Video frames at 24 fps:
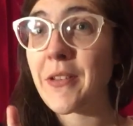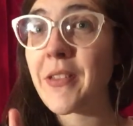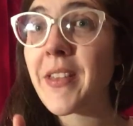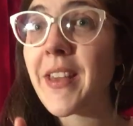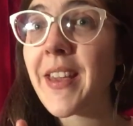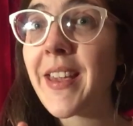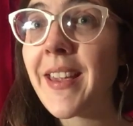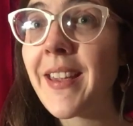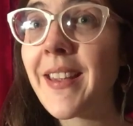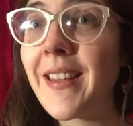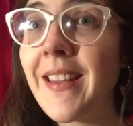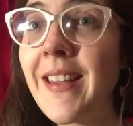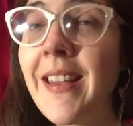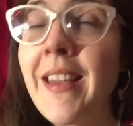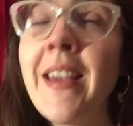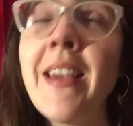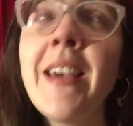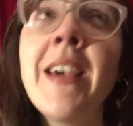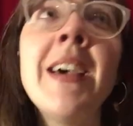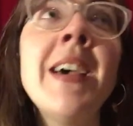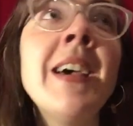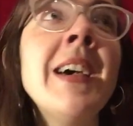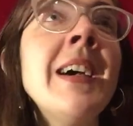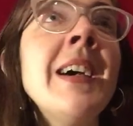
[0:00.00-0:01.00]
thing,
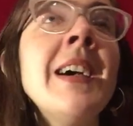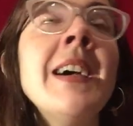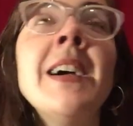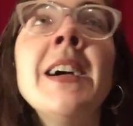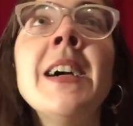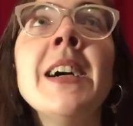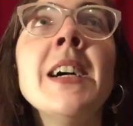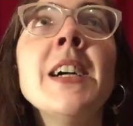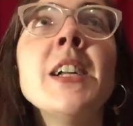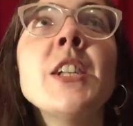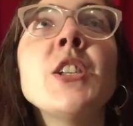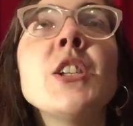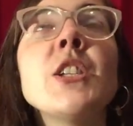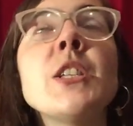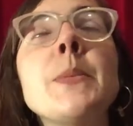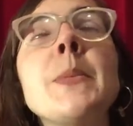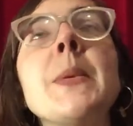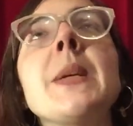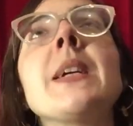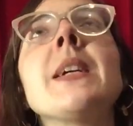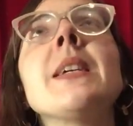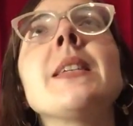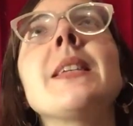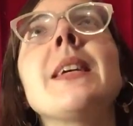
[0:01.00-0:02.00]
just
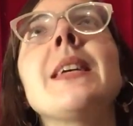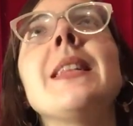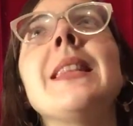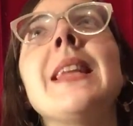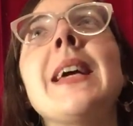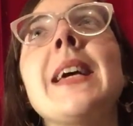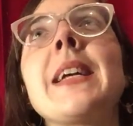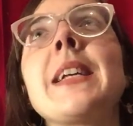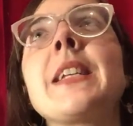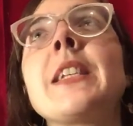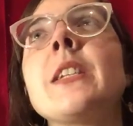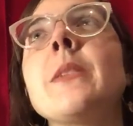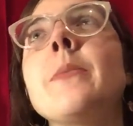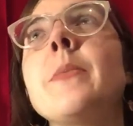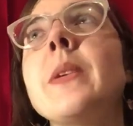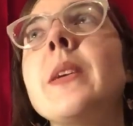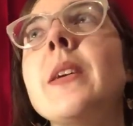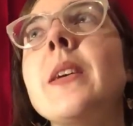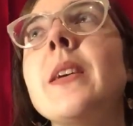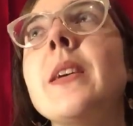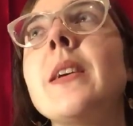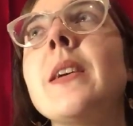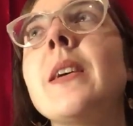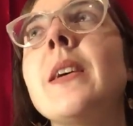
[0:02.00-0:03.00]
because I like to
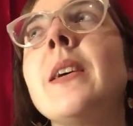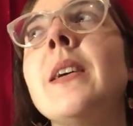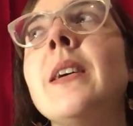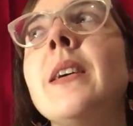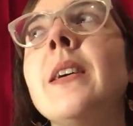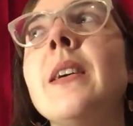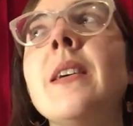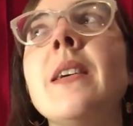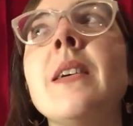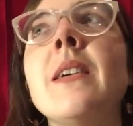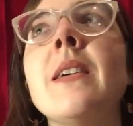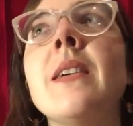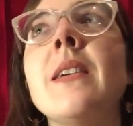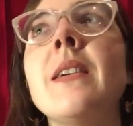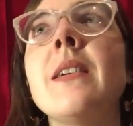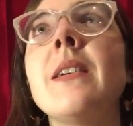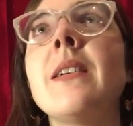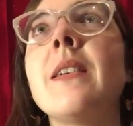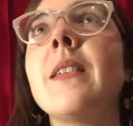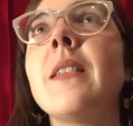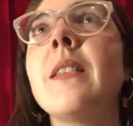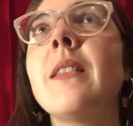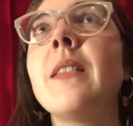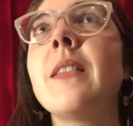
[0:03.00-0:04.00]
be
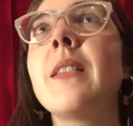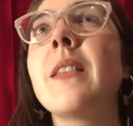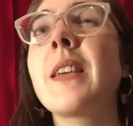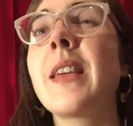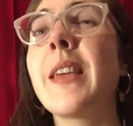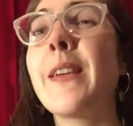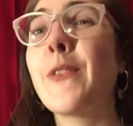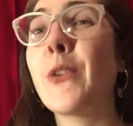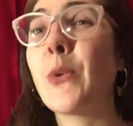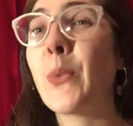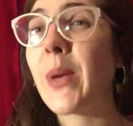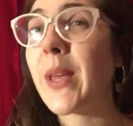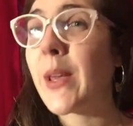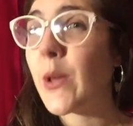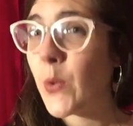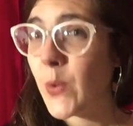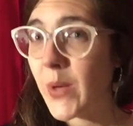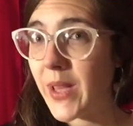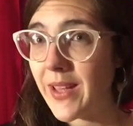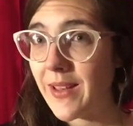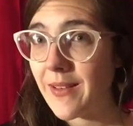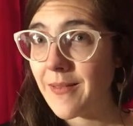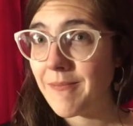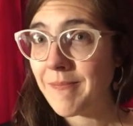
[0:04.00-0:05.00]
the giveaway
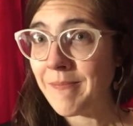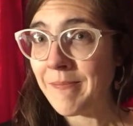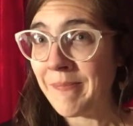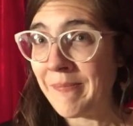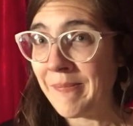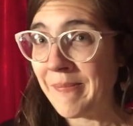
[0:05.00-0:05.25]
queen,